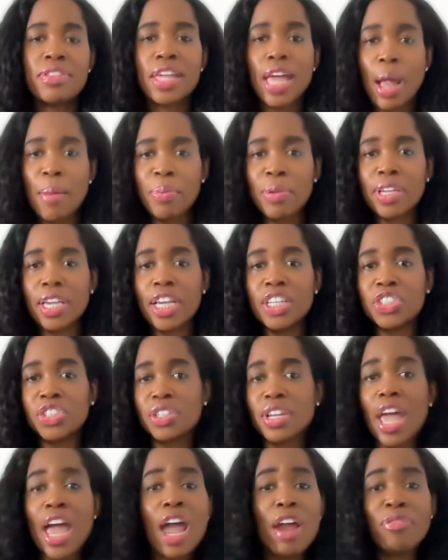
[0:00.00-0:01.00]
the
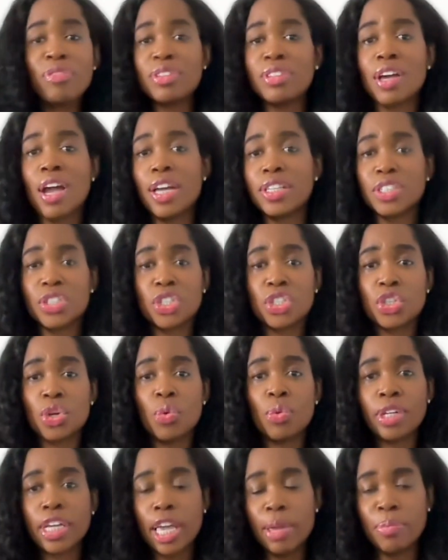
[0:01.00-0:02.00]
application advertises its
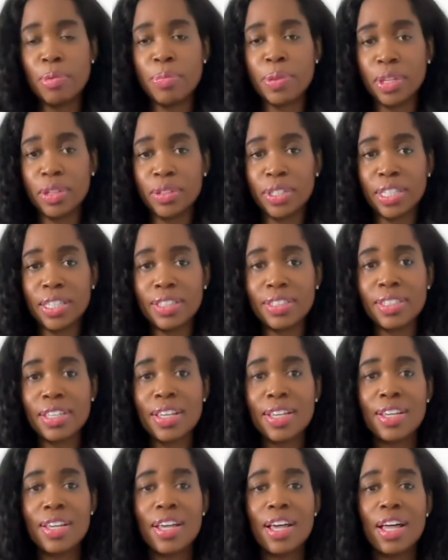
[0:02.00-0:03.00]
own capabilities,
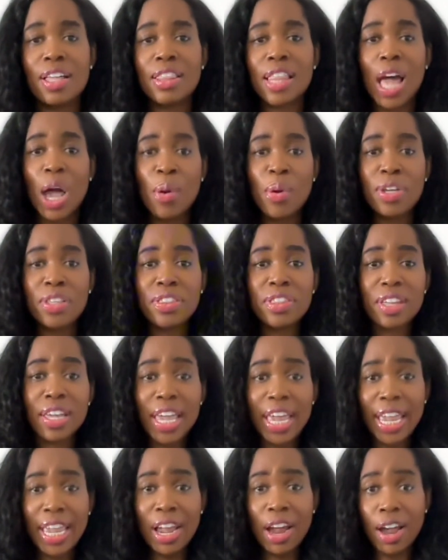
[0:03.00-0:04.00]
allowing
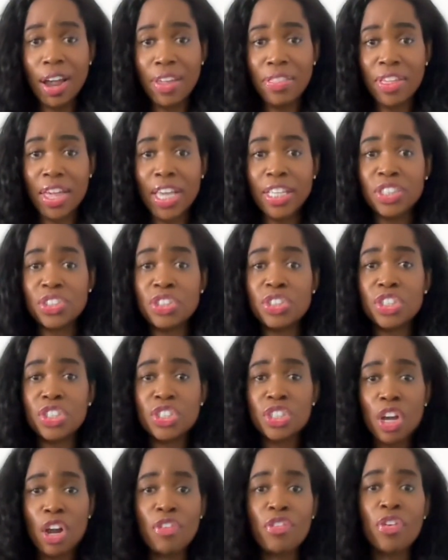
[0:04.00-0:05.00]
the AI then to
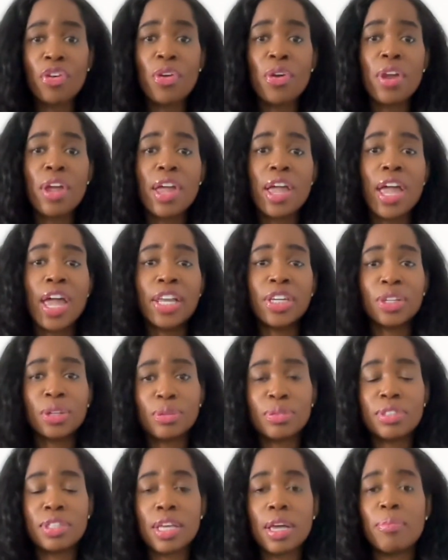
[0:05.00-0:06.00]
discover and
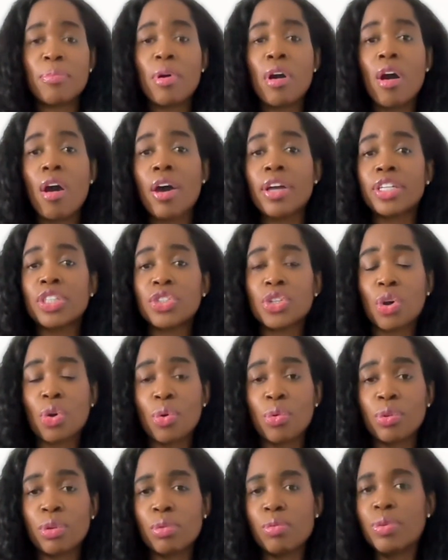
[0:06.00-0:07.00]
use them on its
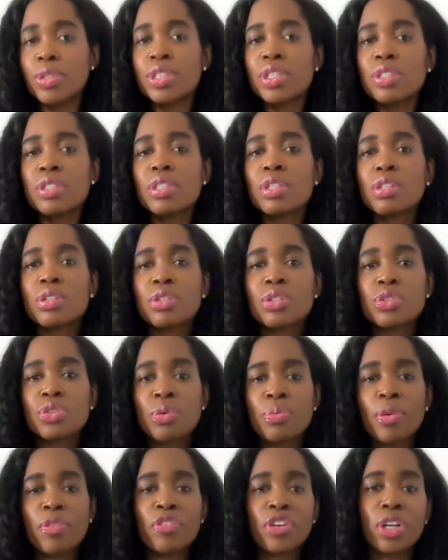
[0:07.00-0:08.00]
own, which is
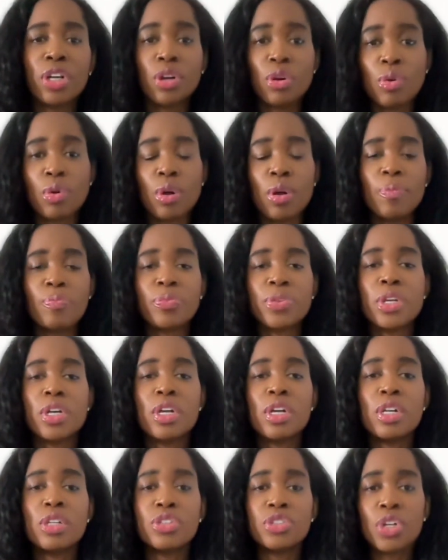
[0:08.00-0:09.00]
super freaking cool.
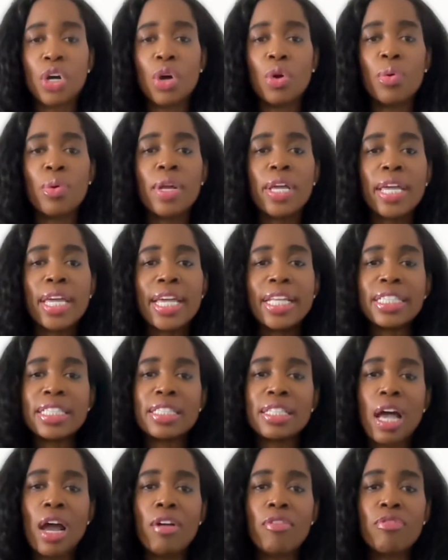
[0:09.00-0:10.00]
So
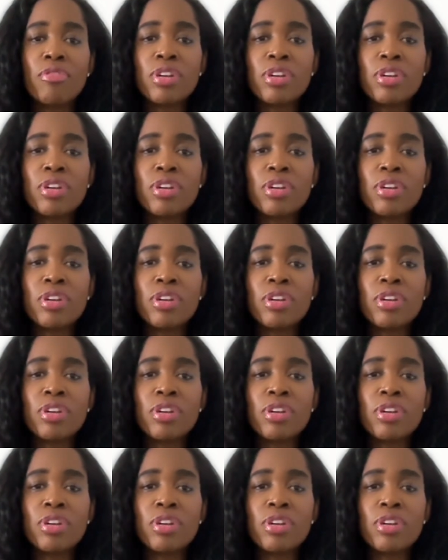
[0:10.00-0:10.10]
it's not